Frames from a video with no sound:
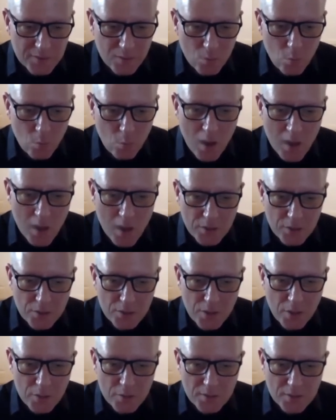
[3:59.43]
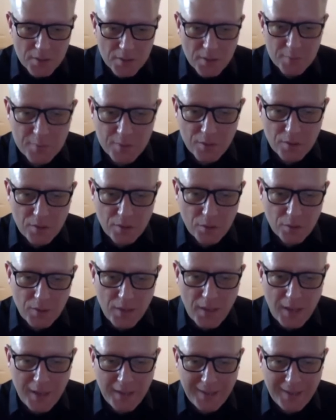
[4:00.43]
why you chose to come the
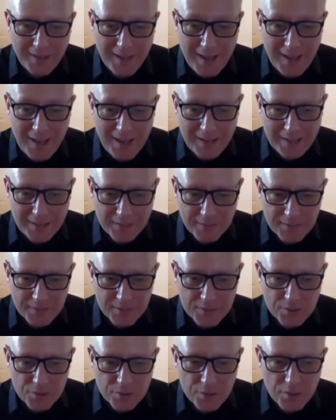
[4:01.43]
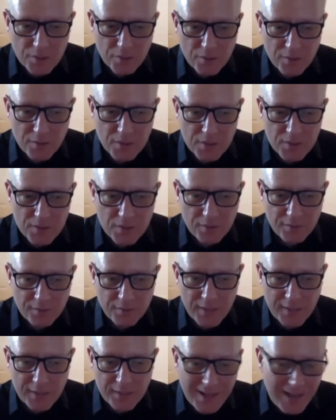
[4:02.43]
UK and to the University of
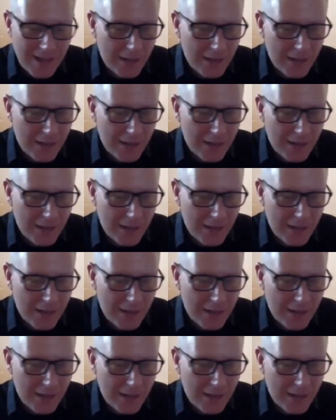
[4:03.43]
Kent.